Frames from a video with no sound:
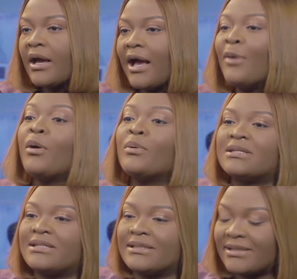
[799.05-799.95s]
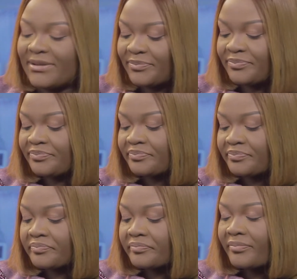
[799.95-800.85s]
And what was it?
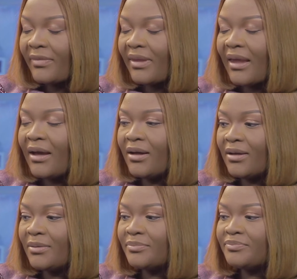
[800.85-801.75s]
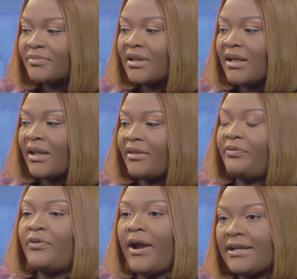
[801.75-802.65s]
The
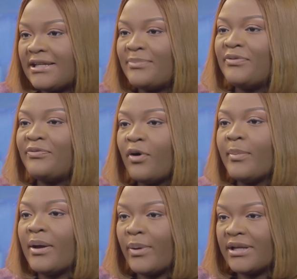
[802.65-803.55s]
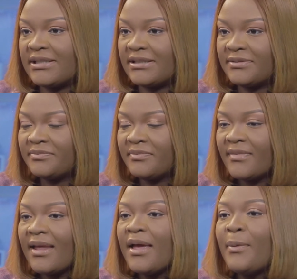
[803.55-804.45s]
Friday before my wedding,
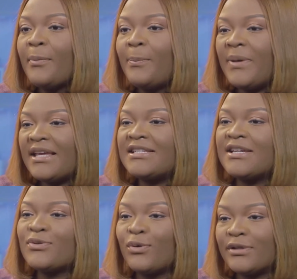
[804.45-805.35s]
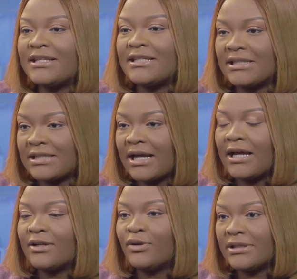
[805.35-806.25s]
PJ's older sister
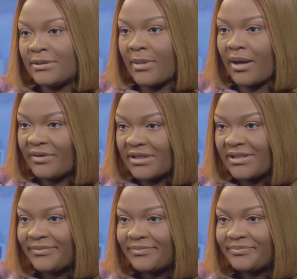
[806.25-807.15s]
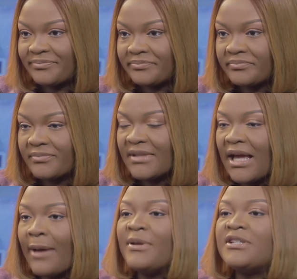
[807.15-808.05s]
had gotten married
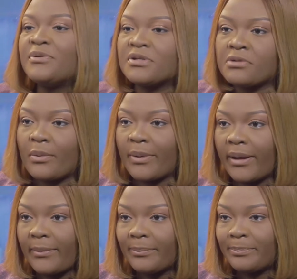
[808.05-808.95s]
and PJ was not aware.